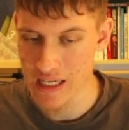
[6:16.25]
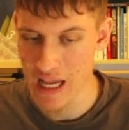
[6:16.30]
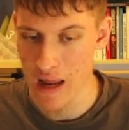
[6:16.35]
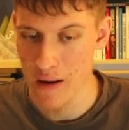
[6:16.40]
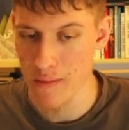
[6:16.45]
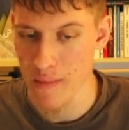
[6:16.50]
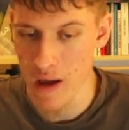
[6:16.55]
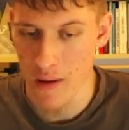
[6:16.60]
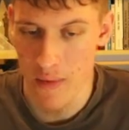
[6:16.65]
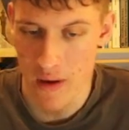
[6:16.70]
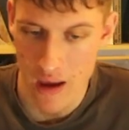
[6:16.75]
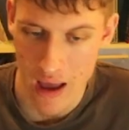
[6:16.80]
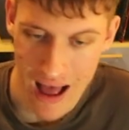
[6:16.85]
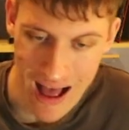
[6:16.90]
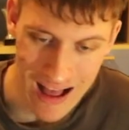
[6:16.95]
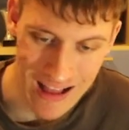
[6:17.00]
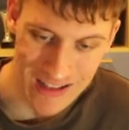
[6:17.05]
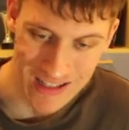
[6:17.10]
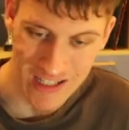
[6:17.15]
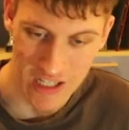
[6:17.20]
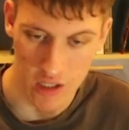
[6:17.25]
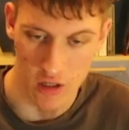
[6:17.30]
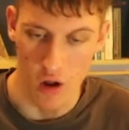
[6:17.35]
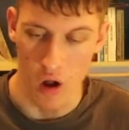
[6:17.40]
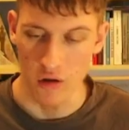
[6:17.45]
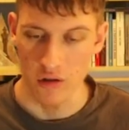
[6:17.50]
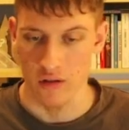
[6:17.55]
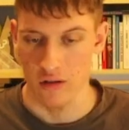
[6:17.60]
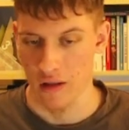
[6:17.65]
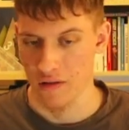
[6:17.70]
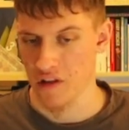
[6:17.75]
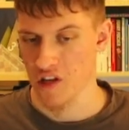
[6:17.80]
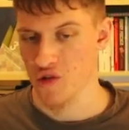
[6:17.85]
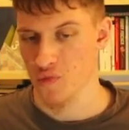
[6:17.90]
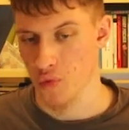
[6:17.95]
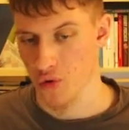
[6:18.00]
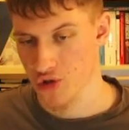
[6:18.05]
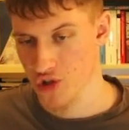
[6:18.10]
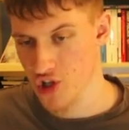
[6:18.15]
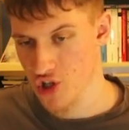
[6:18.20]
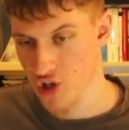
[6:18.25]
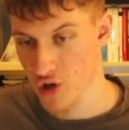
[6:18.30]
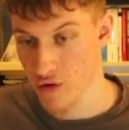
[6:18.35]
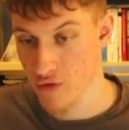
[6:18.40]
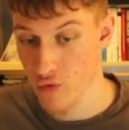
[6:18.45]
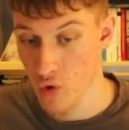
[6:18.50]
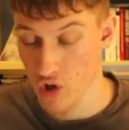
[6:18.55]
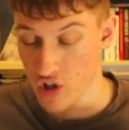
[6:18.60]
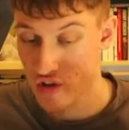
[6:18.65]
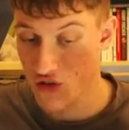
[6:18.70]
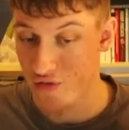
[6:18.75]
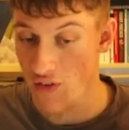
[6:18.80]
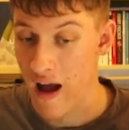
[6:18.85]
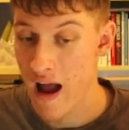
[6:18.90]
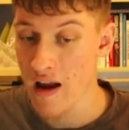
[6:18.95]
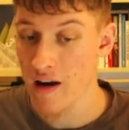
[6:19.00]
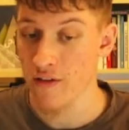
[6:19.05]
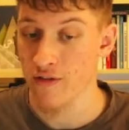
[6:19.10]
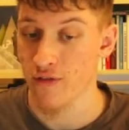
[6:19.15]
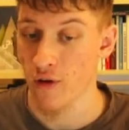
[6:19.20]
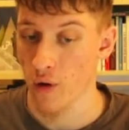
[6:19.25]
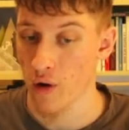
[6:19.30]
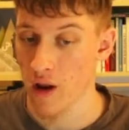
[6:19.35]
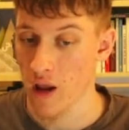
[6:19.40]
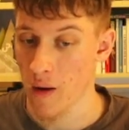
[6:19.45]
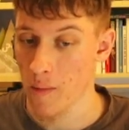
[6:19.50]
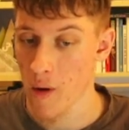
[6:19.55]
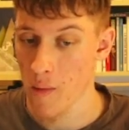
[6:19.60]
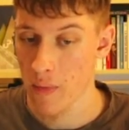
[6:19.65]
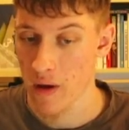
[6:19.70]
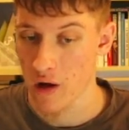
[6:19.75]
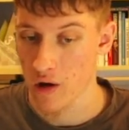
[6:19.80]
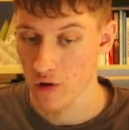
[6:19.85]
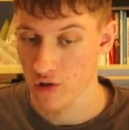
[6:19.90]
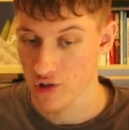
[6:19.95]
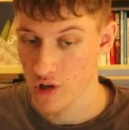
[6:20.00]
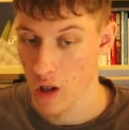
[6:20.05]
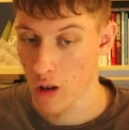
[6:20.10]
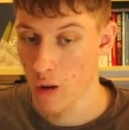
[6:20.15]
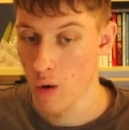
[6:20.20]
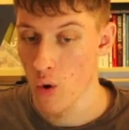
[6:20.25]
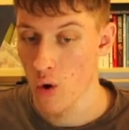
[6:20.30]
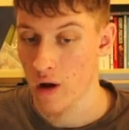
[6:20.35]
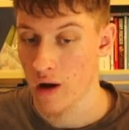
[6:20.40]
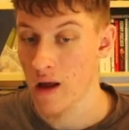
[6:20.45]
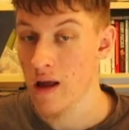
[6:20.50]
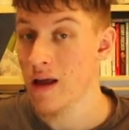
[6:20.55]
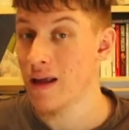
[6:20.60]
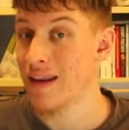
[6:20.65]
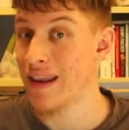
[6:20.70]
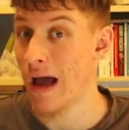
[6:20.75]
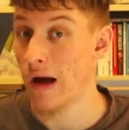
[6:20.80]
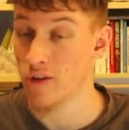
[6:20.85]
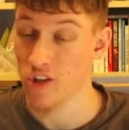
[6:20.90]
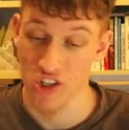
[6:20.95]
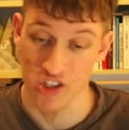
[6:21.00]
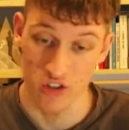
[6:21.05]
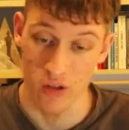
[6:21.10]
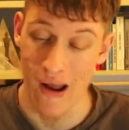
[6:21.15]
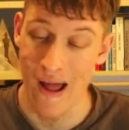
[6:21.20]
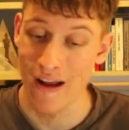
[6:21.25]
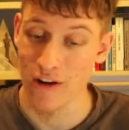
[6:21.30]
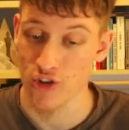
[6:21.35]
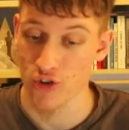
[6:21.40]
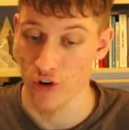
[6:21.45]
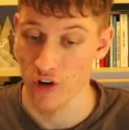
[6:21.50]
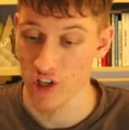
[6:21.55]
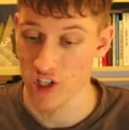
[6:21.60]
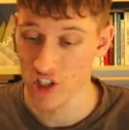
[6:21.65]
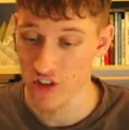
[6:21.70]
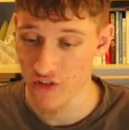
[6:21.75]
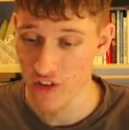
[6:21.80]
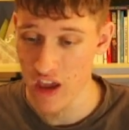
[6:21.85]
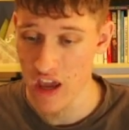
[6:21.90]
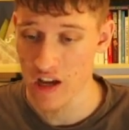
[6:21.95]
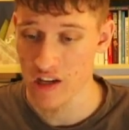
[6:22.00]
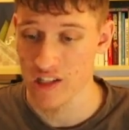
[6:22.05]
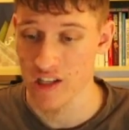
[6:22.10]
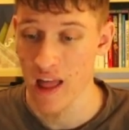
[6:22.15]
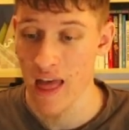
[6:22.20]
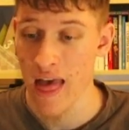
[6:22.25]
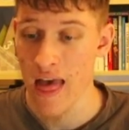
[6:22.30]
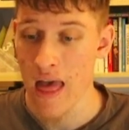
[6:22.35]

and maybe Hans thought that this position was fine for him, because look, now the structure is fixed,